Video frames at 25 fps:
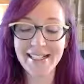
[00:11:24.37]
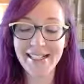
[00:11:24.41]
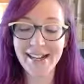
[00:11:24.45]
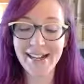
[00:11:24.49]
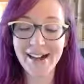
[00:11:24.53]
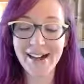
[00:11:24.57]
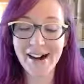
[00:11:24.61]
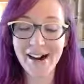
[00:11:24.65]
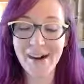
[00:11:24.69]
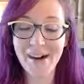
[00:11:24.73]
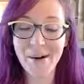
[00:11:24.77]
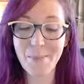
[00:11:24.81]

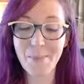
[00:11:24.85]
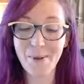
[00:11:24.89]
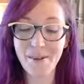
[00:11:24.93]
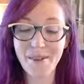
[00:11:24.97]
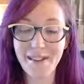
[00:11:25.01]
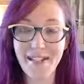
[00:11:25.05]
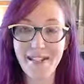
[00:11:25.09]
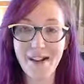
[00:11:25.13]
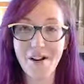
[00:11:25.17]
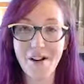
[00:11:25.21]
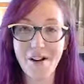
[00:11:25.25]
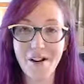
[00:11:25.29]
But
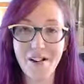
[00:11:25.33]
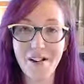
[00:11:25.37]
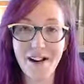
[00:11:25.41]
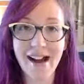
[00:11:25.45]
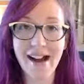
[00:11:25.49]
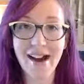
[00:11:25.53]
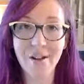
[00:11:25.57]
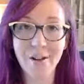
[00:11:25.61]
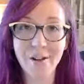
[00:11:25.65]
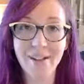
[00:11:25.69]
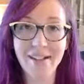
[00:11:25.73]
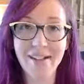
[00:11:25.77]
they are
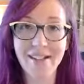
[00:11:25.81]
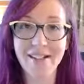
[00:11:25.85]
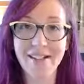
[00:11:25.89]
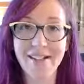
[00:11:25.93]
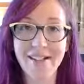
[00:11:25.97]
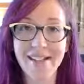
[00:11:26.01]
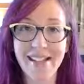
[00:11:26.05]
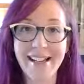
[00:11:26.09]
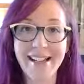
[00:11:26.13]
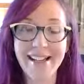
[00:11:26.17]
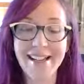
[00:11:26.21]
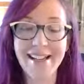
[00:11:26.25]
out
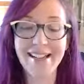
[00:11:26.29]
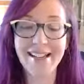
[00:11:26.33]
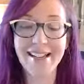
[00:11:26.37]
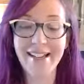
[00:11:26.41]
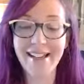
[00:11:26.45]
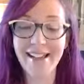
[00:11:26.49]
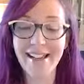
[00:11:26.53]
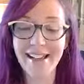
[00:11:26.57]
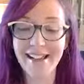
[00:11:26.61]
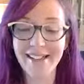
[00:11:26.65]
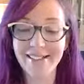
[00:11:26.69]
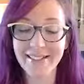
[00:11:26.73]
there. That's the
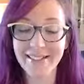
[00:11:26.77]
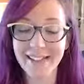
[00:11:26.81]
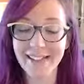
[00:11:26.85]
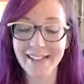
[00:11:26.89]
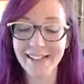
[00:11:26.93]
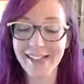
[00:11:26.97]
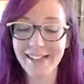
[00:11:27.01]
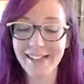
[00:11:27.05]
thing. Like